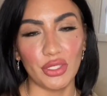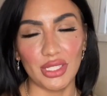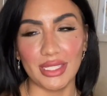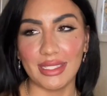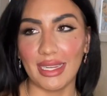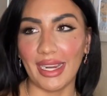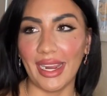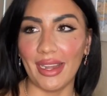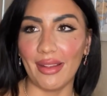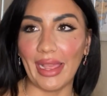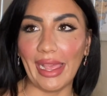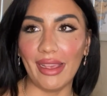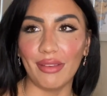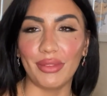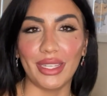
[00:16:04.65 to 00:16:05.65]
just to kind of
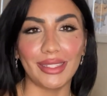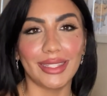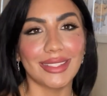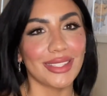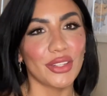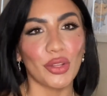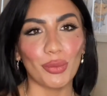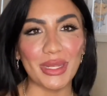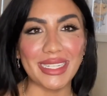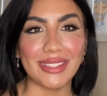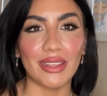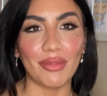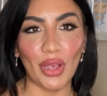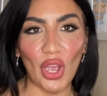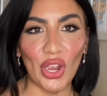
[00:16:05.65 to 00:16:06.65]
have like this little
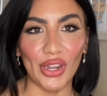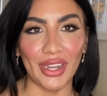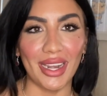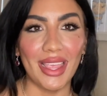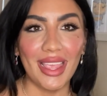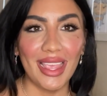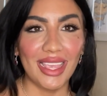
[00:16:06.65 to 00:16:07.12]
piece of art